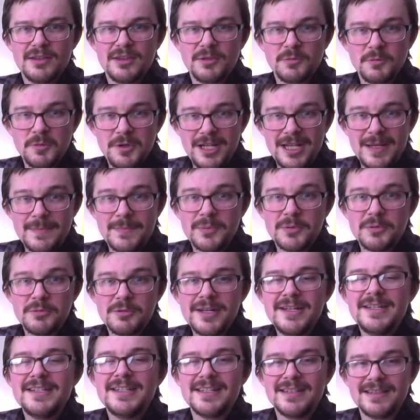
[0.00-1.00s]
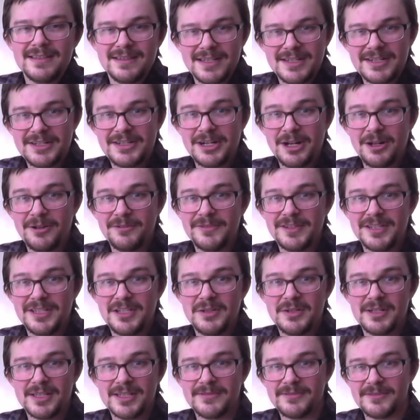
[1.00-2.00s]
3D printing the shelving
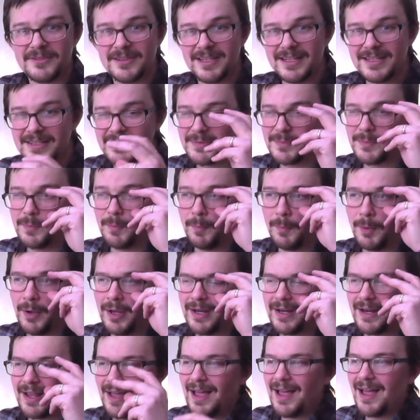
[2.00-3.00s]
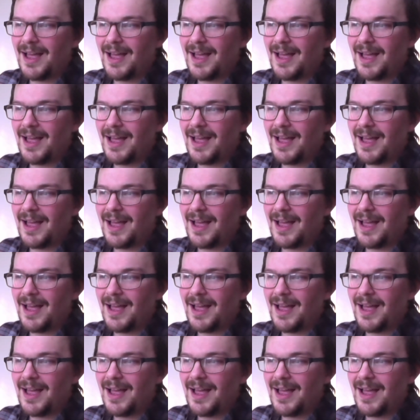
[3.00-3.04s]
units for this, but